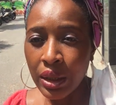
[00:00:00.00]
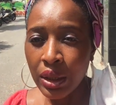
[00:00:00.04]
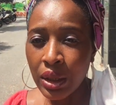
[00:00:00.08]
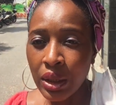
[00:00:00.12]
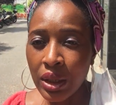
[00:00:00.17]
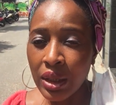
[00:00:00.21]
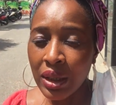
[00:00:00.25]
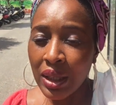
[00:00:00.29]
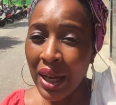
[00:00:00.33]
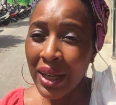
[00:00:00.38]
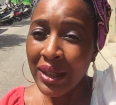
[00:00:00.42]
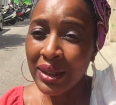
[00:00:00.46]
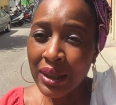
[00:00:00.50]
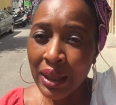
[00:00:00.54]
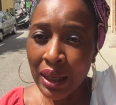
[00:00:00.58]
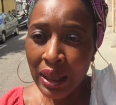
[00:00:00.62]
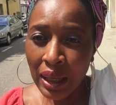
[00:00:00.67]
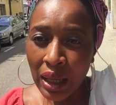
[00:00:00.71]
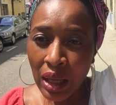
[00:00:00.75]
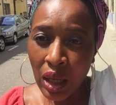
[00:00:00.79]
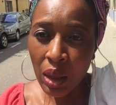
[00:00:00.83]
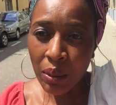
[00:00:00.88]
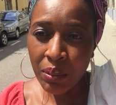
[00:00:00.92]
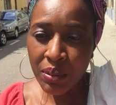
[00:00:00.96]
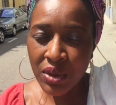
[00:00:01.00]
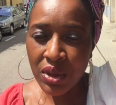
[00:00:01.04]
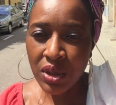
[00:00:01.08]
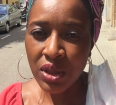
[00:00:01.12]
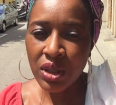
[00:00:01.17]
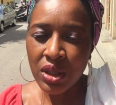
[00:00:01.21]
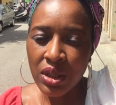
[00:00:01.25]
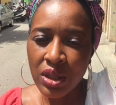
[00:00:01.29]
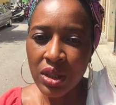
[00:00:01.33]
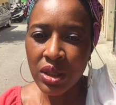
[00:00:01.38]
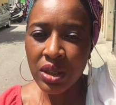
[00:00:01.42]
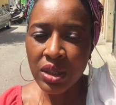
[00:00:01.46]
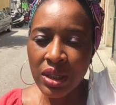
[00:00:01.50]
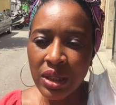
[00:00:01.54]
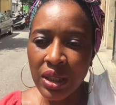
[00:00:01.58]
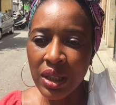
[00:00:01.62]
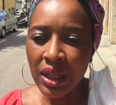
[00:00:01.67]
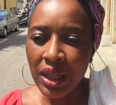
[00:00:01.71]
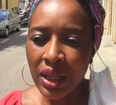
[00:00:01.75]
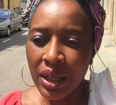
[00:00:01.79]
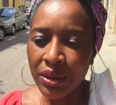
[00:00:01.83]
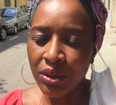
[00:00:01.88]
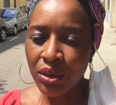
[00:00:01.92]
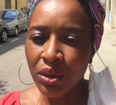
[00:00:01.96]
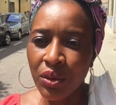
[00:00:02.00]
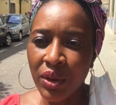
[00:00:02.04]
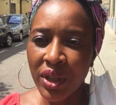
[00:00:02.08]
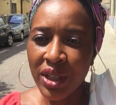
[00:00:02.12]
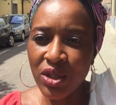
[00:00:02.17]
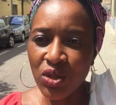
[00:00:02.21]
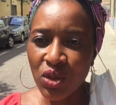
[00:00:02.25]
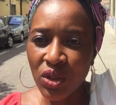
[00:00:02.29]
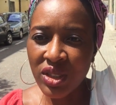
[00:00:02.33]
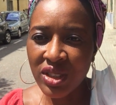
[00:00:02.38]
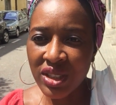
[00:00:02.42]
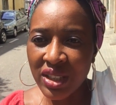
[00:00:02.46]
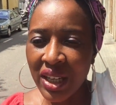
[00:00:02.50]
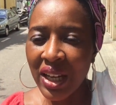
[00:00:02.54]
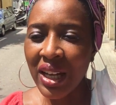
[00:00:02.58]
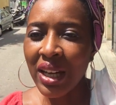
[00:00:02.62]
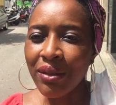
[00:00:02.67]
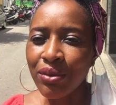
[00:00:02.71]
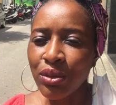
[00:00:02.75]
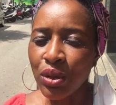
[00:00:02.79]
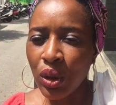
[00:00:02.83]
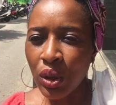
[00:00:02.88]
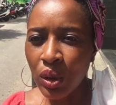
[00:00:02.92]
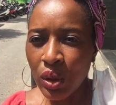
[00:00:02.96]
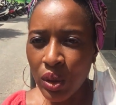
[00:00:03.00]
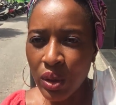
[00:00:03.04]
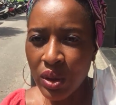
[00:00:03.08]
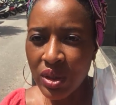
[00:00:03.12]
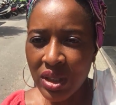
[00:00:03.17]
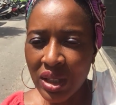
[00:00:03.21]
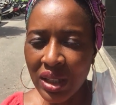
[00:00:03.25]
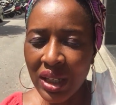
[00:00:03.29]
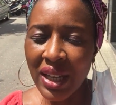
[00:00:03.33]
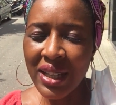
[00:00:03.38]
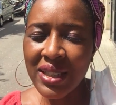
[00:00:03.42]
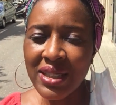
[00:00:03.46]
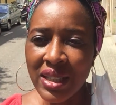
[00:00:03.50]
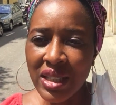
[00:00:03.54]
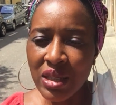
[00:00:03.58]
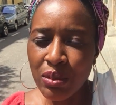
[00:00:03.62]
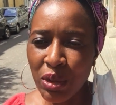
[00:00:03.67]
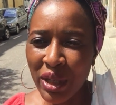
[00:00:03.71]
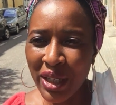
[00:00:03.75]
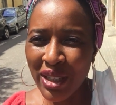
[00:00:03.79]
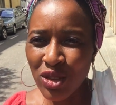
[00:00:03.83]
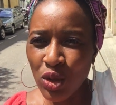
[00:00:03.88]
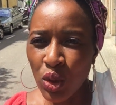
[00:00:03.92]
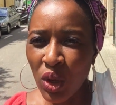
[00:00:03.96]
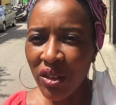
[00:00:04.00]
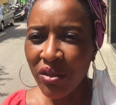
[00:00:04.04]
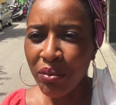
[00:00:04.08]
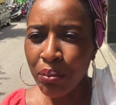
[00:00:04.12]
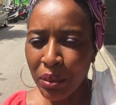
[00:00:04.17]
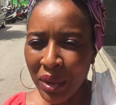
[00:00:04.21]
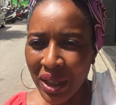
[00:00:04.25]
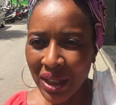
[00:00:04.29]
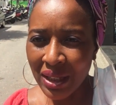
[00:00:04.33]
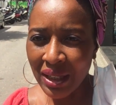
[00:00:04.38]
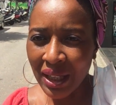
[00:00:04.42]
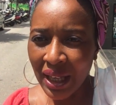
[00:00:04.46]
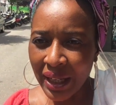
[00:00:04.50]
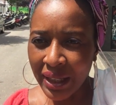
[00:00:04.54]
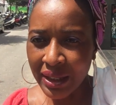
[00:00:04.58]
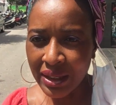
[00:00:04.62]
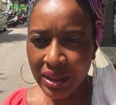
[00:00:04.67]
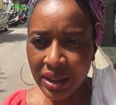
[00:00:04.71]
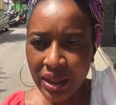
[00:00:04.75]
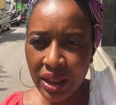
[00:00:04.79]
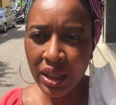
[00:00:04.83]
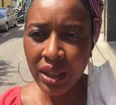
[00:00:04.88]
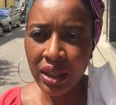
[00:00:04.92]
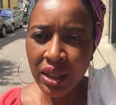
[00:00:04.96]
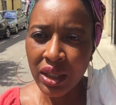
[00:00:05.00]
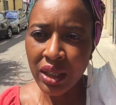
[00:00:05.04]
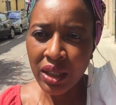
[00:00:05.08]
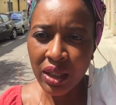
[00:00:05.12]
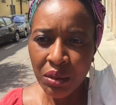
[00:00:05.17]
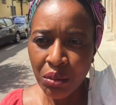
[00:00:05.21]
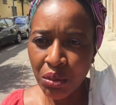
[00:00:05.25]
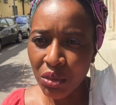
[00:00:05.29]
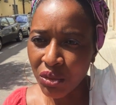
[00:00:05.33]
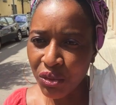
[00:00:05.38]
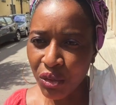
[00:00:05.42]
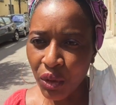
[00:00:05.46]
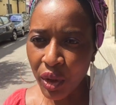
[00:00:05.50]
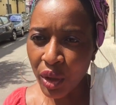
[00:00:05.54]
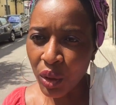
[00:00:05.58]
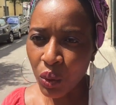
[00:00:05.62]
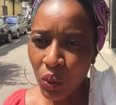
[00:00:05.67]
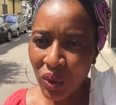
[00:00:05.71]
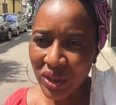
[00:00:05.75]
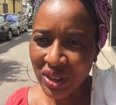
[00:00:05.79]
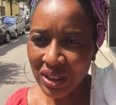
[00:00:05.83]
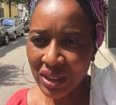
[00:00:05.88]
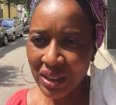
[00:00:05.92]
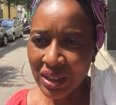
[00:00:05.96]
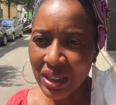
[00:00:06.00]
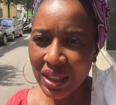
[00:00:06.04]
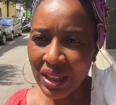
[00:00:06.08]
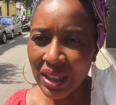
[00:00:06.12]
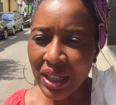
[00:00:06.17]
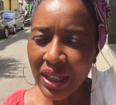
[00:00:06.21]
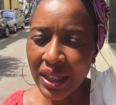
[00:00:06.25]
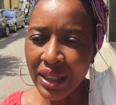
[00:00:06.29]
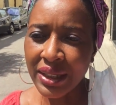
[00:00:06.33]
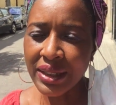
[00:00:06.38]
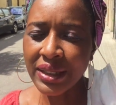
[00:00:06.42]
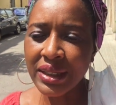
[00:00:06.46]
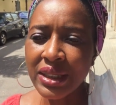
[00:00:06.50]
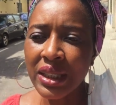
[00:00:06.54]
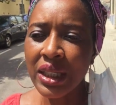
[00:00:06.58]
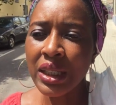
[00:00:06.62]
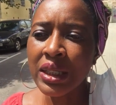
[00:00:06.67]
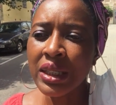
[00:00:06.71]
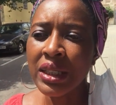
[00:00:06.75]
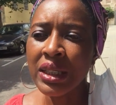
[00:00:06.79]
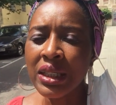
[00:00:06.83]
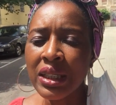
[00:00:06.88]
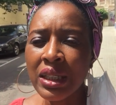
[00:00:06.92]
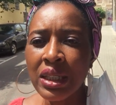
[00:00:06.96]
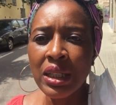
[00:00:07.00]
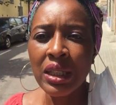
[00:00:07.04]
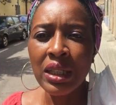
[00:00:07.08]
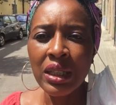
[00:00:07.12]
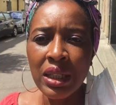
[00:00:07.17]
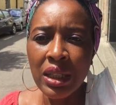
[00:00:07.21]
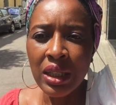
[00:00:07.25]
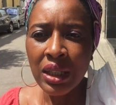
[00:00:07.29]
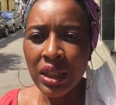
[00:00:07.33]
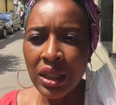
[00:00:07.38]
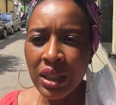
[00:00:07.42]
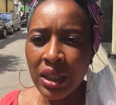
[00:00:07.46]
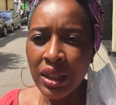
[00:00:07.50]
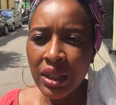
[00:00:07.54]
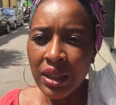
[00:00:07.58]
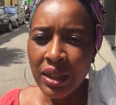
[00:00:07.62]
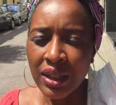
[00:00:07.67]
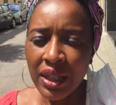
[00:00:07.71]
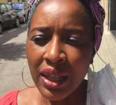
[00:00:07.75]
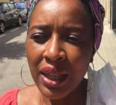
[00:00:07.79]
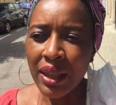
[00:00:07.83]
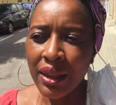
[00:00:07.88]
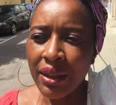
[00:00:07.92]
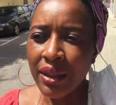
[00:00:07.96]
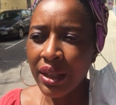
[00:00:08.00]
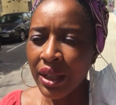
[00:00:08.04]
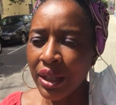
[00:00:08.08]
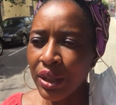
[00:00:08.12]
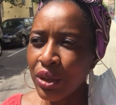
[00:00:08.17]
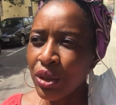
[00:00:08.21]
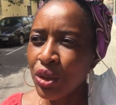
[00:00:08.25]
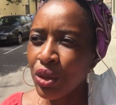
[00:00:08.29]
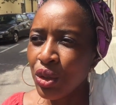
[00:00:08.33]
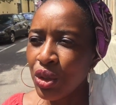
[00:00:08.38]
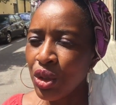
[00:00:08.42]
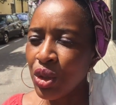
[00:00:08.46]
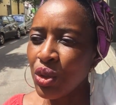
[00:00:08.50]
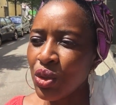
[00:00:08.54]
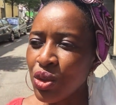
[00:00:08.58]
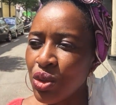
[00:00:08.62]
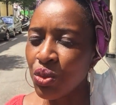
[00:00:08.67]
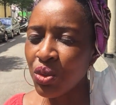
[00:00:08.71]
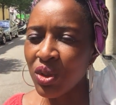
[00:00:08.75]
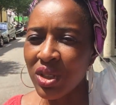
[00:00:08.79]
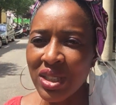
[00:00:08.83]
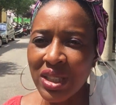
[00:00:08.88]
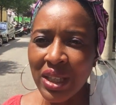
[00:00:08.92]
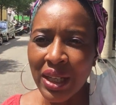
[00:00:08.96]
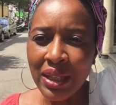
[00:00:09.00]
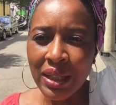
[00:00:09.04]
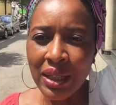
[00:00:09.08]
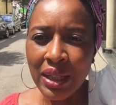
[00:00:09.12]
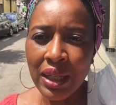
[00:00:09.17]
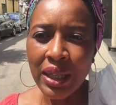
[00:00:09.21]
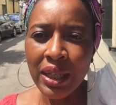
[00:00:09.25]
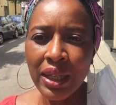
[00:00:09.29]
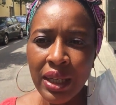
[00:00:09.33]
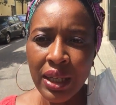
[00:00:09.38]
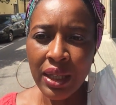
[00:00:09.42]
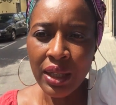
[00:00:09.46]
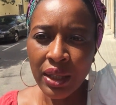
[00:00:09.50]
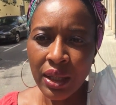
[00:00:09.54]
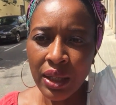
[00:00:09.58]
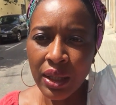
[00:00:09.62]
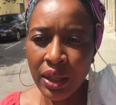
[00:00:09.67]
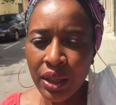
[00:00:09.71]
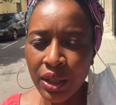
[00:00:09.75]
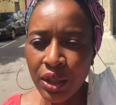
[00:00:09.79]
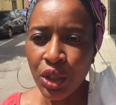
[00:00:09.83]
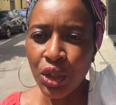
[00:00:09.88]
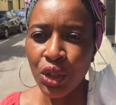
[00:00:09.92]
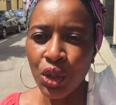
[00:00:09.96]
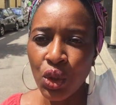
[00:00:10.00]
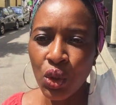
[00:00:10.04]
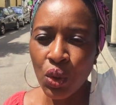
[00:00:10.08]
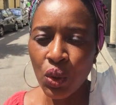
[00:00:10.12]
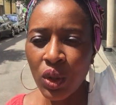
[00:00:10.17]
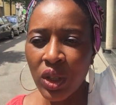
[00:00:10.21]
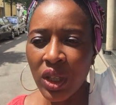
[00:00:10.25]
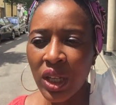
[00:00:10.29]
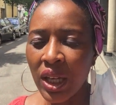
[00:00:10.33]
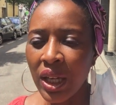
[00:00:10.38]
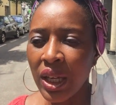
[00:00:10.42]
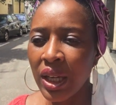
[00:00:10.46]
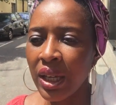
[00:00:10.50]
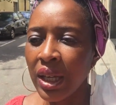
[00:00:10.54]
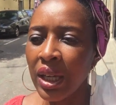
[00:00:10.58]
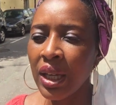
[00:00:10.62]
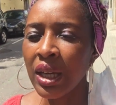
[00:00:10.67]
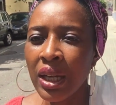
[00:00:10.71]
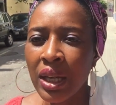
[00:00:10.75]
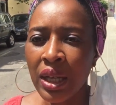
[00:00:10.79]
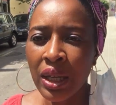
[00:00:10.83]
the nightclubs and the restaurants, they have to close latest by 12 midnight, for it wasn't the case. Then in the news recently, the UK